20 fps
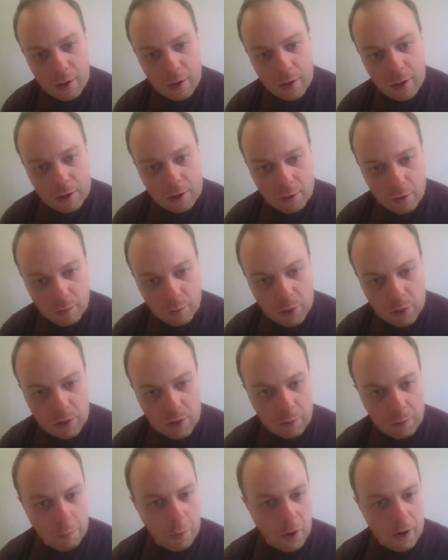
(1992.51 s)
sort of
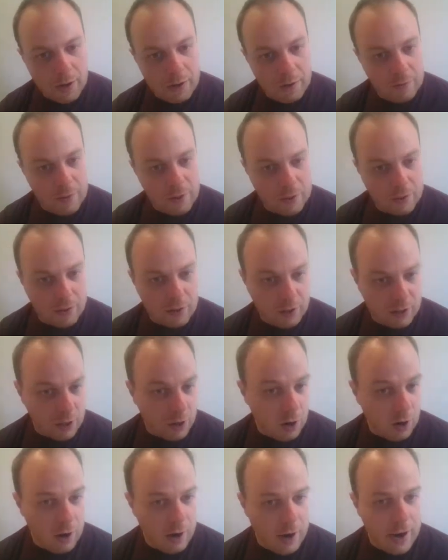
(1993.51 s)
what the body of the
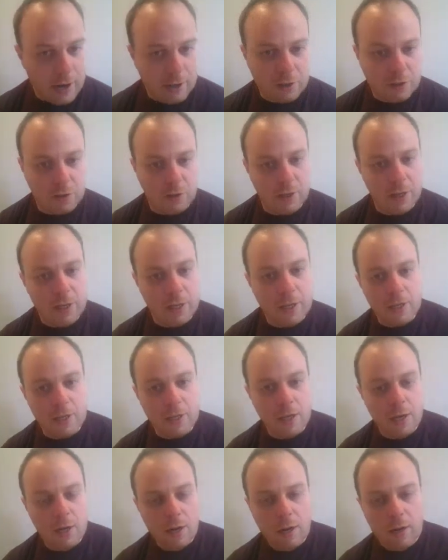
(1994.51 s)
guitar actually
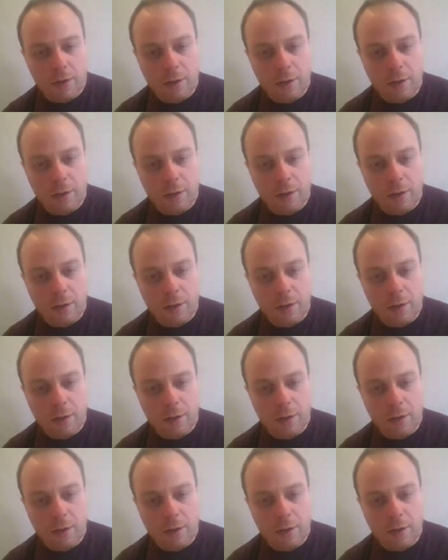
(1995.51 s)
is.